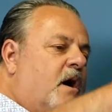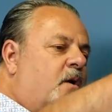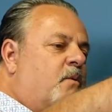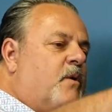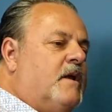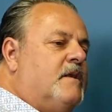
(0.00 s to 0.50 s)
I
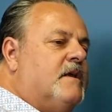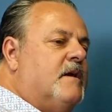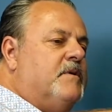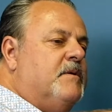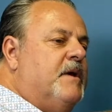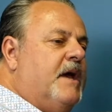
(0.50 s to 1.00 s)
want
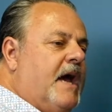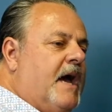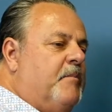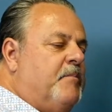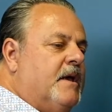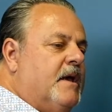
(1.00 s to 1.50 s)
them to be
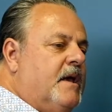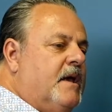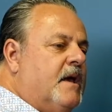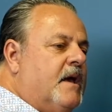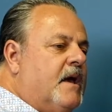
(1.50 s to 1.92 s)
happy.